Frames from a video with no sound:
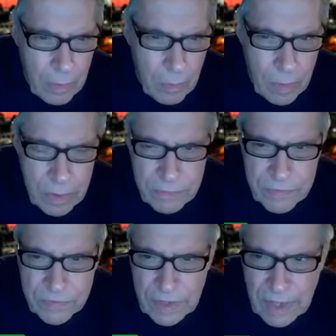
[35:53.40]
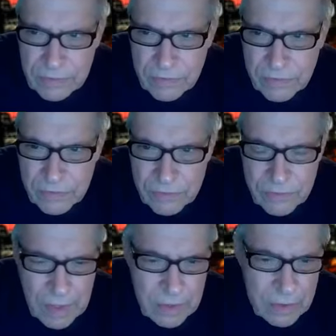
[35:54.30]
one of the states
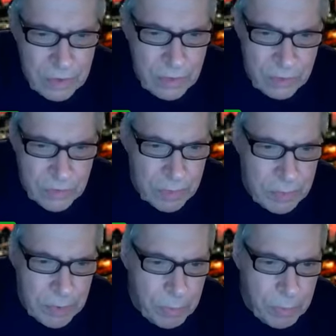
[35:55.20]
that used to be